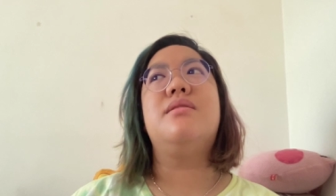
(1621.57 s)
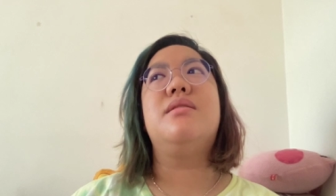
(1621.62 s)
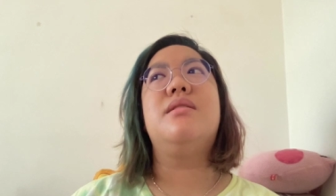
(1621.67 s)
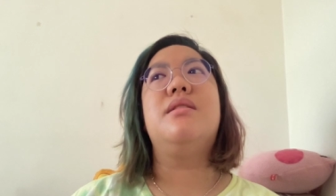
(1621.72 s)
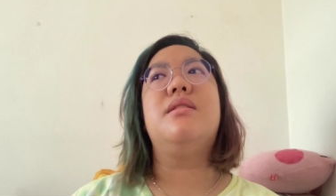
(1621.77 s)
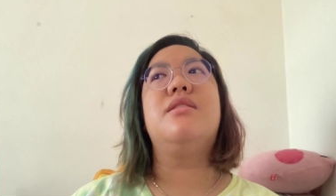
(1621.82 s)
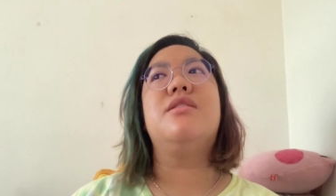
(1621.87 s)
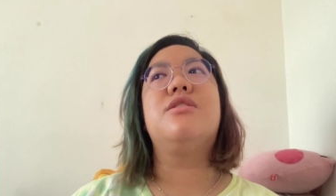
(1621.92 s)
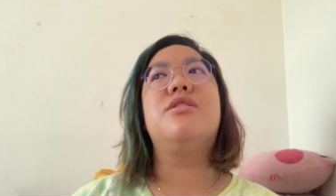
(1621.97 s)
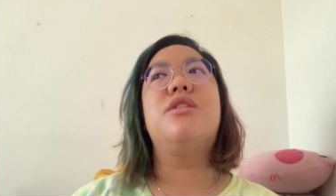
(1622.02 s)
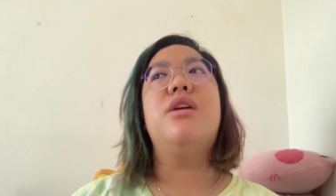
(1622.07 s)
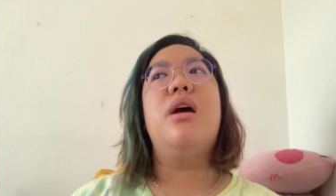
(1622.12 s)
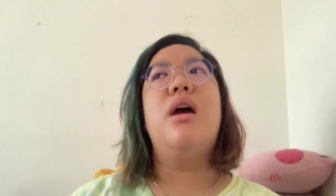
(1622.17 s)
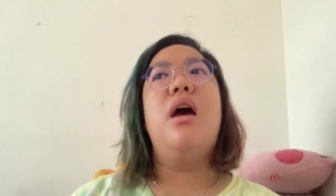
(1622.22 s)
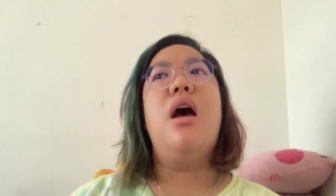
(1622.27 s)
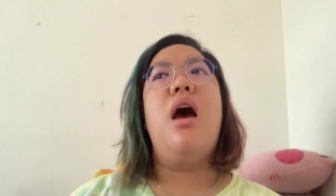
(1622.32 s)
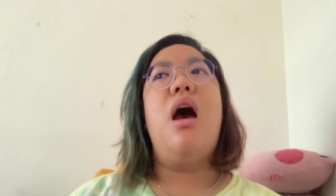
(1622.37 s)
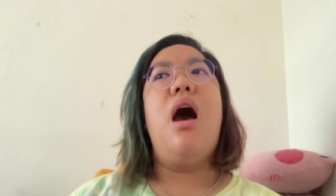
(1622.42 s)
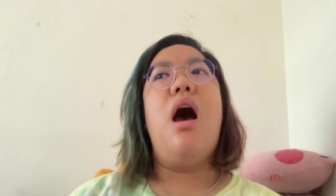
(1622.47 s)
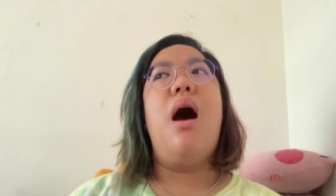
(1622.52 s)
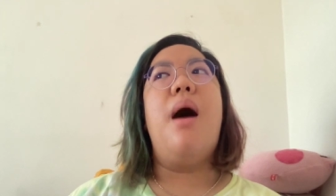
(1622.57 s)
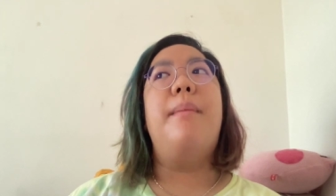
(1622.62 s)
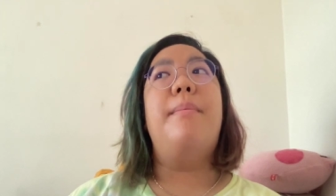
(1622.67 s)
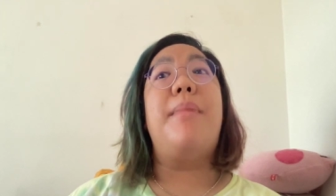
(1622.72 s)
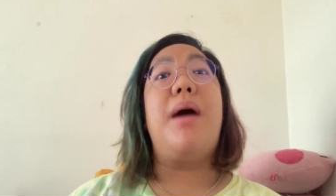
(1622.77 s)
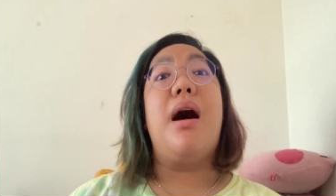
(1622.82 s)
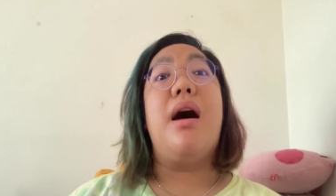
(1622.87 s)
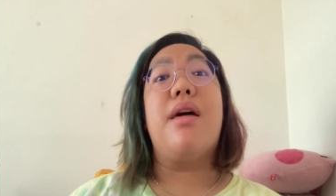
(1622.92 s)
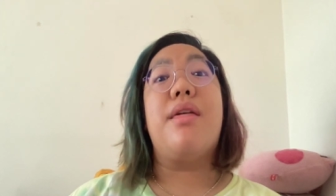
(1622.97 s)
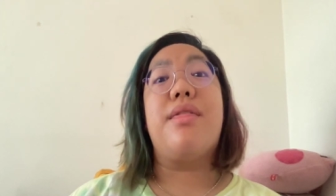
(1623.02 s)
teach
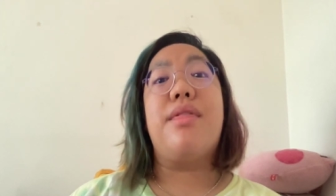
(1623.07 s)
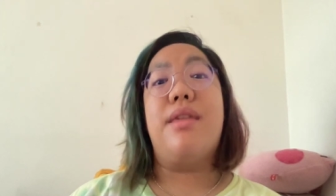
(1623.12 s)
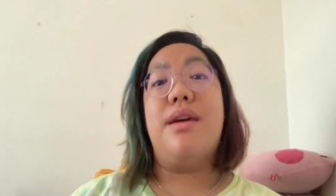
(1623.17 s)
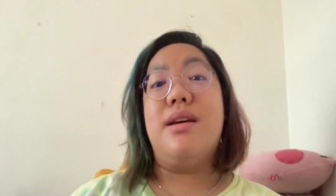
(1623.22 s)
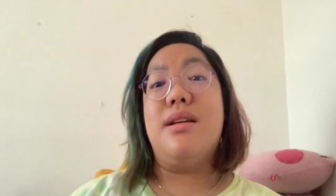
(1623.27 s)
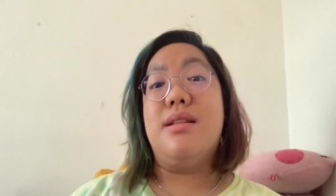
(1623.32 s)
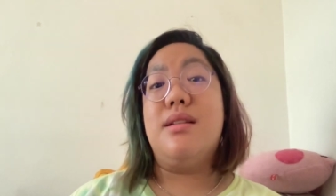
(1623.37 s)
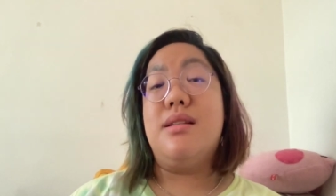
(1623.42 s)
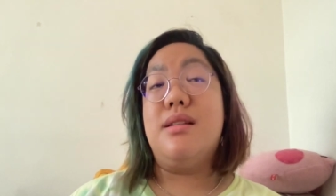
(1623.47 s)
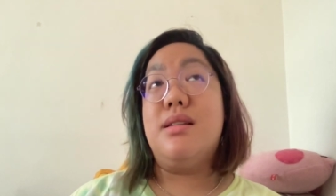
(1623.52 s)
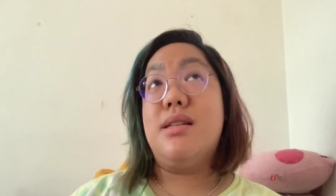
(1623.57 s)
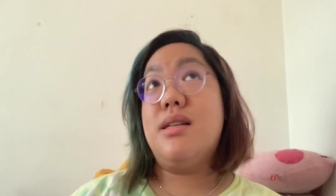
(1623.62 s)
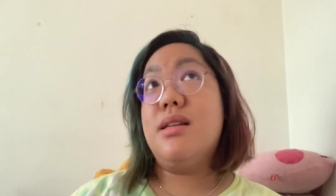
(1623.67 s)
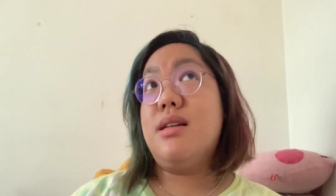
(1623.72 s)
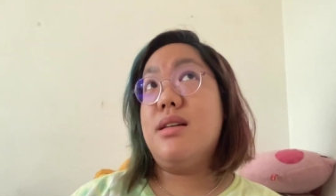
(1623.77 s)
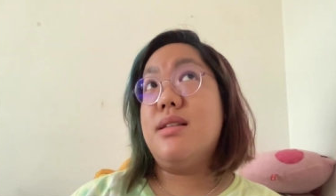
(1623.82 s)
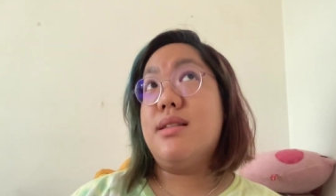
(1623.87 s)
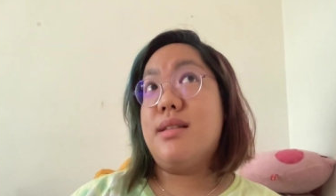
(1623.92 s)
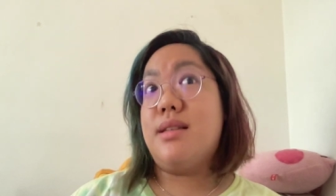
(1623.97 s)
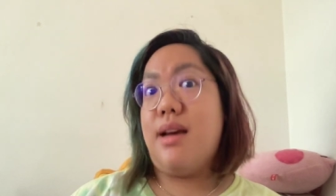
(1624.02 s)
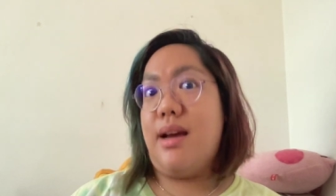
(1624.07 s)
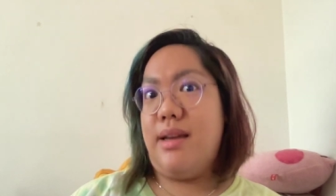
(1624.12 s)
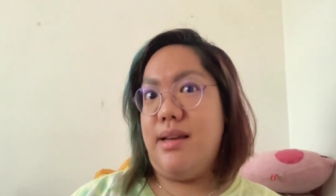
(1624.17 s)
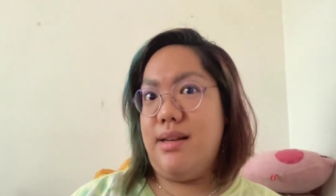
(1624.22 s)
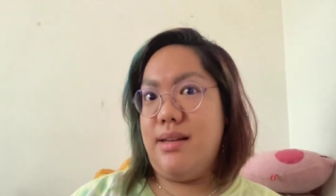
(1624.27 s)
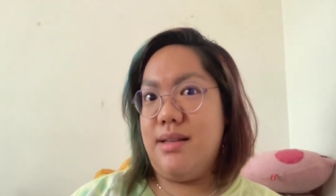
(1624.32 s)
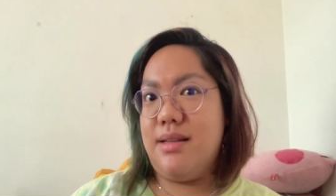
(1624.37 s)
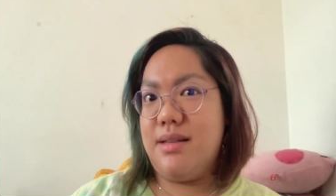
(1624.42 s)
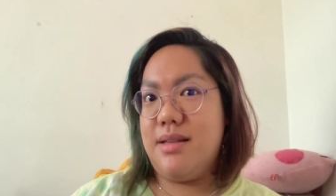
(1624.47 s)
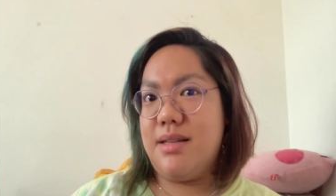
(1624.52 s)
math and
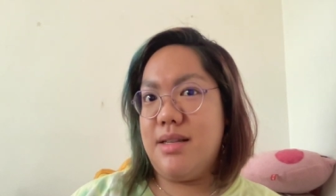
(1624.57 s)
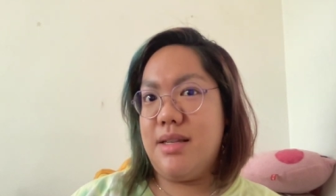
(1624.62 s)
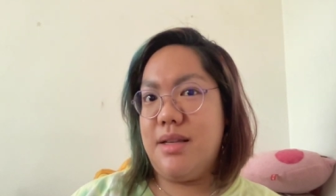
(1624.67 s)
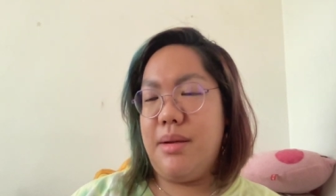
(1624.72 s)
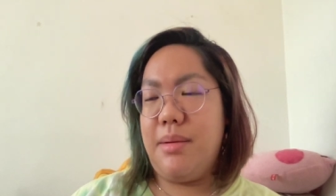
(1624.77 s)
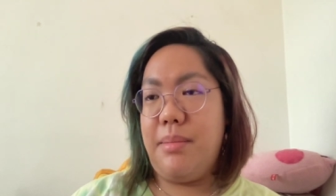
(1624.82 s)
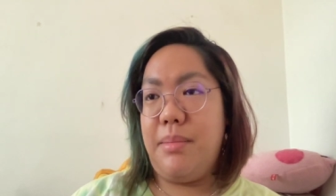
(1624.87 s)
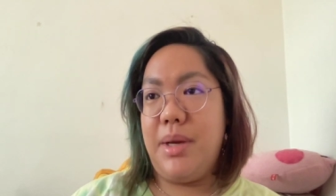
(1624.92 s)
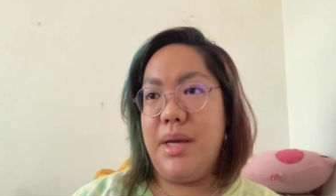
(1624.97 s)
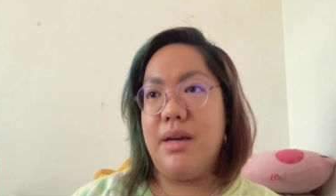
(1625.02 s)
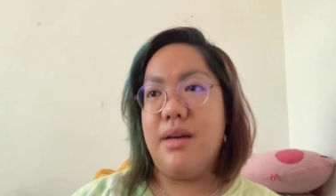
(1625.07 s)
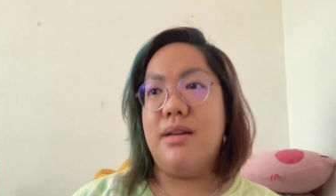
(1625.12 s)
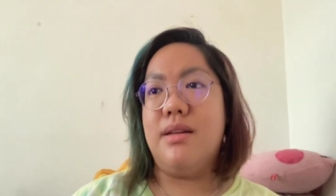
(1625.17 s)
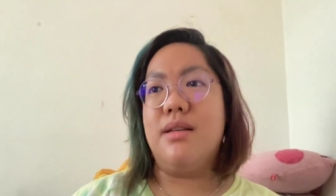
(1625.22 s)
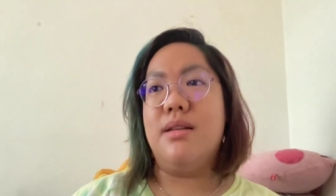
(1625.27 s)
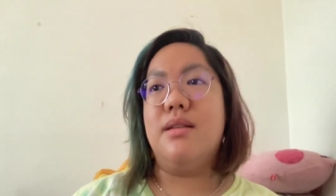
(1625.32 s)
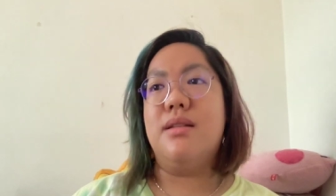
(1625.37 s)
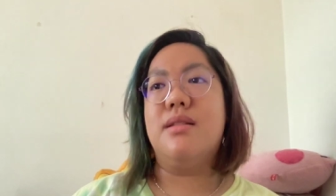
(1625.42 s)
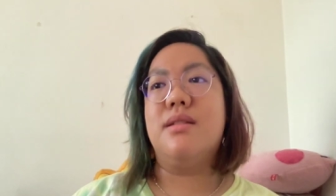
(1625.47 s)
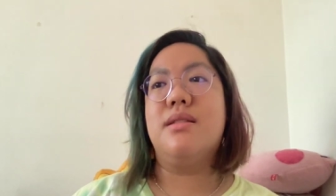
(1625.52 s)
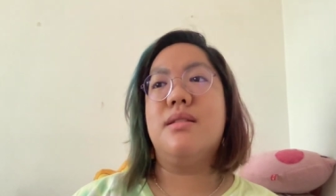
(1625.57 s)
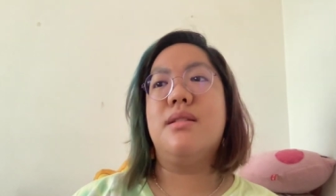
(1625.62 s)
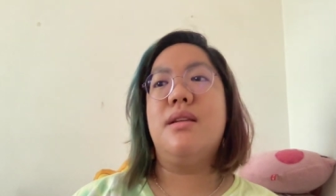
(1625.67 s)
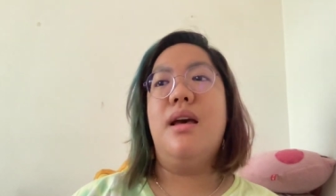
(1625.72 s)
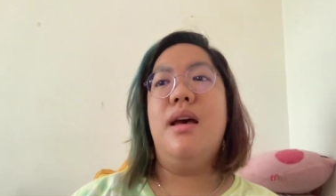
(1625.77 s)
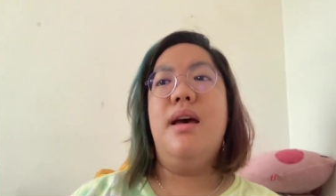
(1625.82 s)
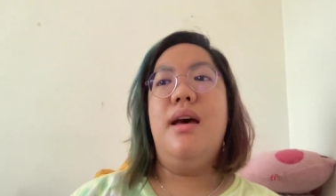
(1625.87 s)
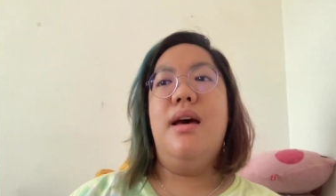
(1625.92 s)
science, because